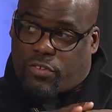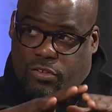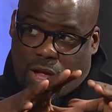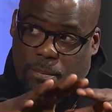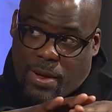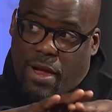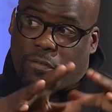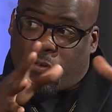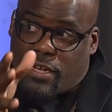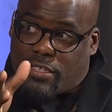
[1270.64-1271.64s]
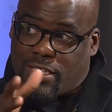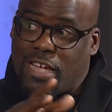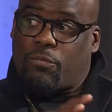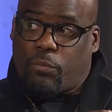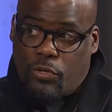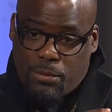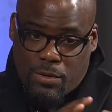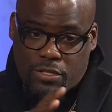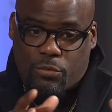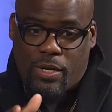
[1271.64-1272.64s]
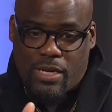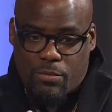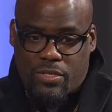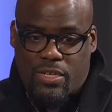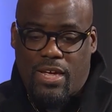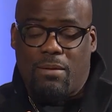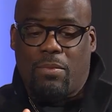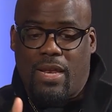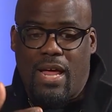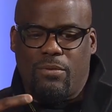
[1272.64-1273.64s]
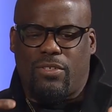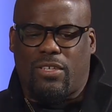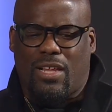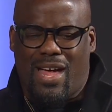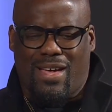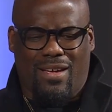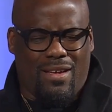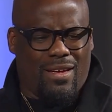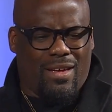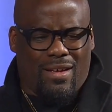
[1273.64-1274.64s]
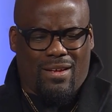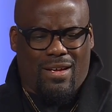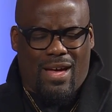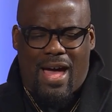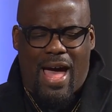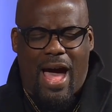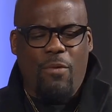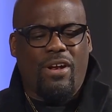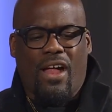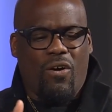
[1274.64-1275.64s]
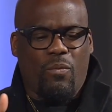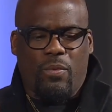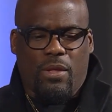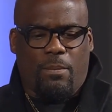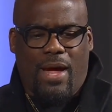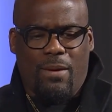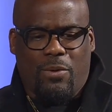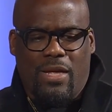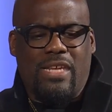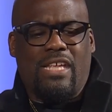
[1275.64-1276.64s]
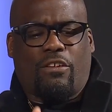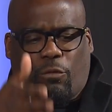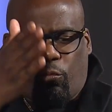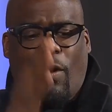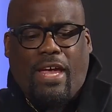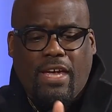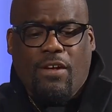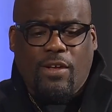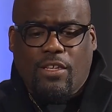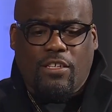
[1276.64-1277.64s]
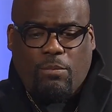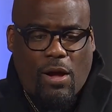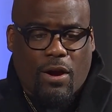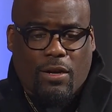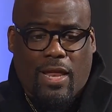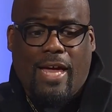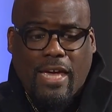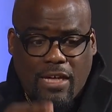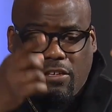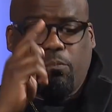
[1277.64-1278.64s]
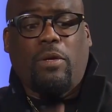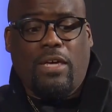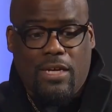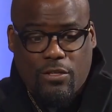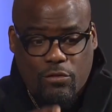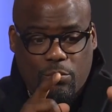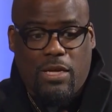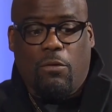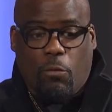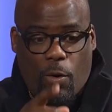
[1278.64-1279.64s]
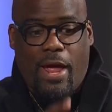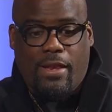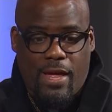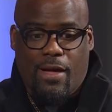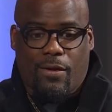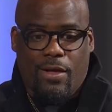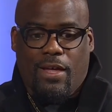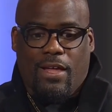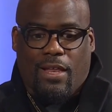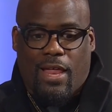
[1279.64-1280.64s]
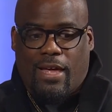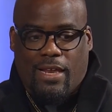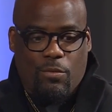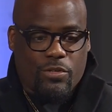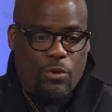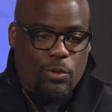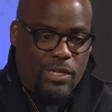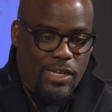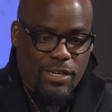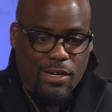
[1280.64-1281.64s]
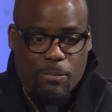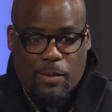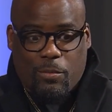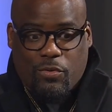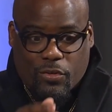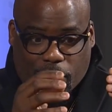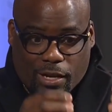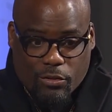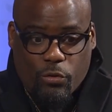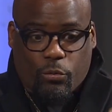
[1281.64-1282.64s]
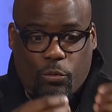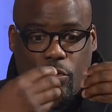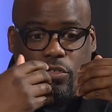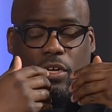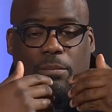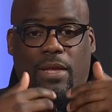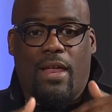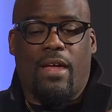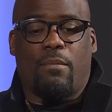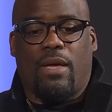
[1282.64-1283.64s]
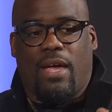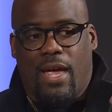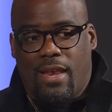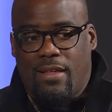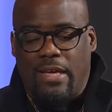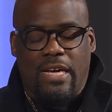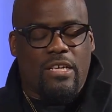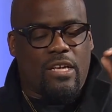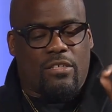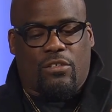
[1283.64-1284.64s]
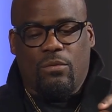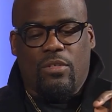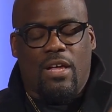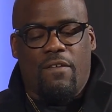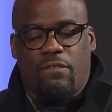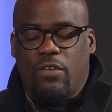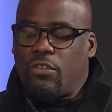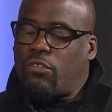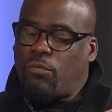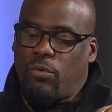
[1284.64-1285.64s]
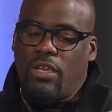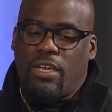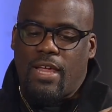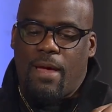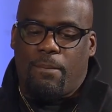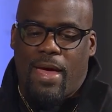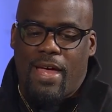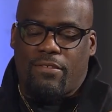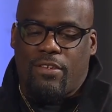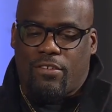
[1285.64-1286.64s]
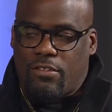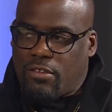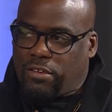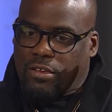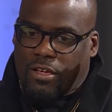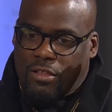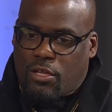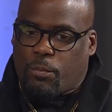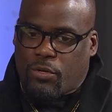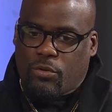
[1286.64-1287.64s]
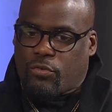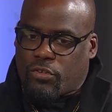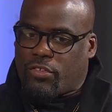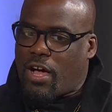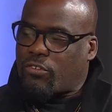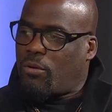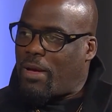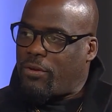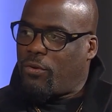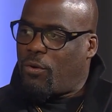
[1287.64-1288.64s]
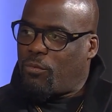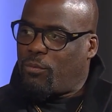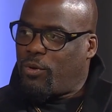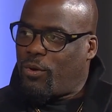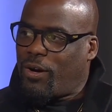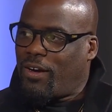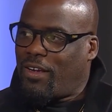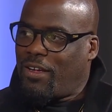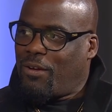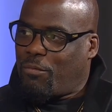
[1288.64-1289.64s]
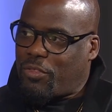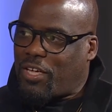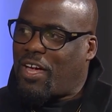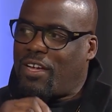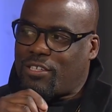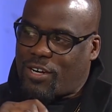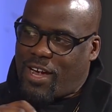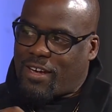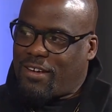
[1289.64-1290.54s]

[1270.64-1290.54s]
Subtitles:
I'm paraphrasing. That's pretty much what it was saying. And I was just like, how did I open the Bible? And it's right here at this part, like he's speaking to me right now. Like there was no lead up. It was just like those words jumped out at me. And as soon as I finished reading that passage, the producers knocked on my dorm room door with the contract,